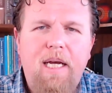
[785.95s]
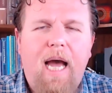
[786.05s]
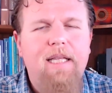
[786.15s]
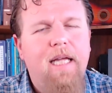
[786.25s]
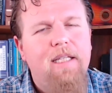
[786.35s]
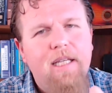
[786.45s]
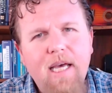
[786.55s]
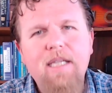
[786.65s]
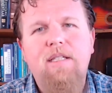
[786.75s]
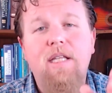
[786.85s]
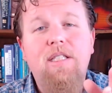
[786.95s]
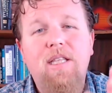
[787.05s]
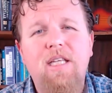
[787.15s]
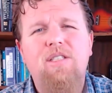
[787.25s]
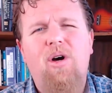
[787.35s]
And, and yes, these
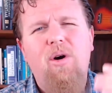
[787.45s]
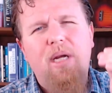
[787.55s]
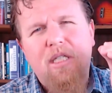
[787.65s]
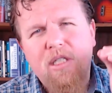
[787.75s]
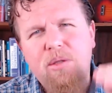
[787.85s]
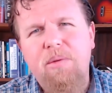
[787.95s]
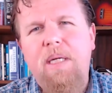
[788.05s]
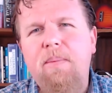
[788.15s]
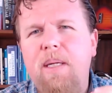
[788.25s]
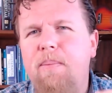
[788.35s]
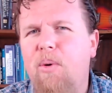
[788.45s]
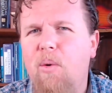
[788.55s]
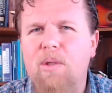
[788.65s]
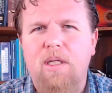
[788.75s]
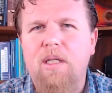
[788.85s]
things are extremely
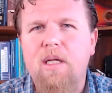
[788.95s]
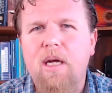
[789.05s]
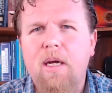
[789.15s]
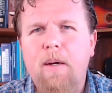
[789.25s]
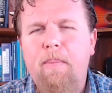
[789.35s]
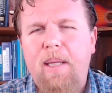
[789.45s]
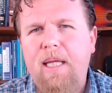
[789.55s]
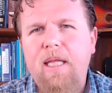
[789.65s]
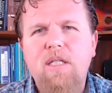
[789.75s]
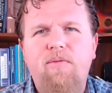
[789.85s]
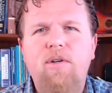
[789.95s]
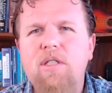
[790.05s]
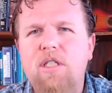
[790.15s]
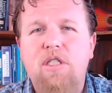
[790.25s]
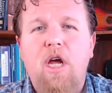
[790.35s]
important. But in these
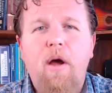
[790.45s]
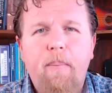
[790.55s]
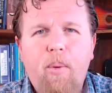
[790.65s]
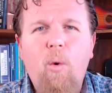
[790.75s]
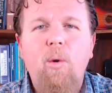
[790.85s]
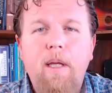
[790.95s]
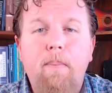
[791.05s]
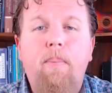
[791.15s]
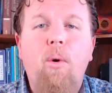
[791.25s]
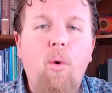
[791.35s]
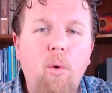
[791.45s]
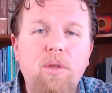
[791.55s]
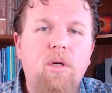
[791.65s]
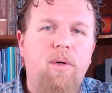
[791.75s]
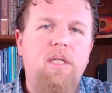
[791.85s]
verses, Paul
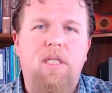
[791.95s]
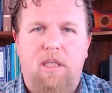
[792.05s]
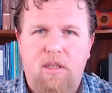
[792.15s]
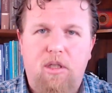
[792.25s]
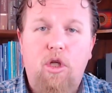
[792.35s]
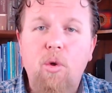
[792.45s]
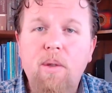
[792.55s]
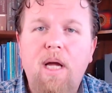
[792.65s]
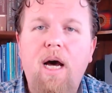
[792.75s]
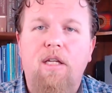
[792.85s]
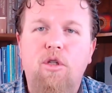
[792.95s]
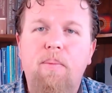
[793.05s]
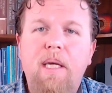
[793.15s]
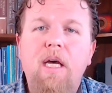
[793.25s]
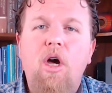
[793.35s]
implores Christians, you and I, to
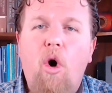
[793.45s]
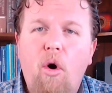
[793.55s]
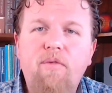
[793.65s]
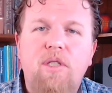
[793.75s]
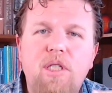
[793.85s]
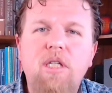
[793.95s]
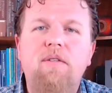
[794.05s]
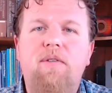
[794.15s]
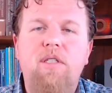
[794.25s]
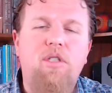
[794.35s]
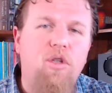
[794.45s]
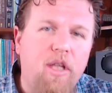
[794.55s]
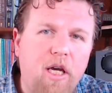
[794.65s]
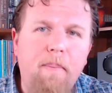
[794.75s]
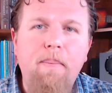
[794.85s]
be of service to the
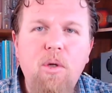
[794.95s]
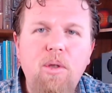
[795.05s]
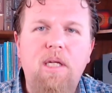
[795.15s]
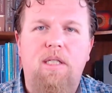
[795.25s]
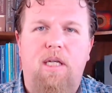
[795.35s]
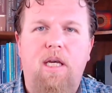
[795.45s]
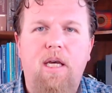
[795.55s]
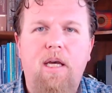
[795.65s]
community.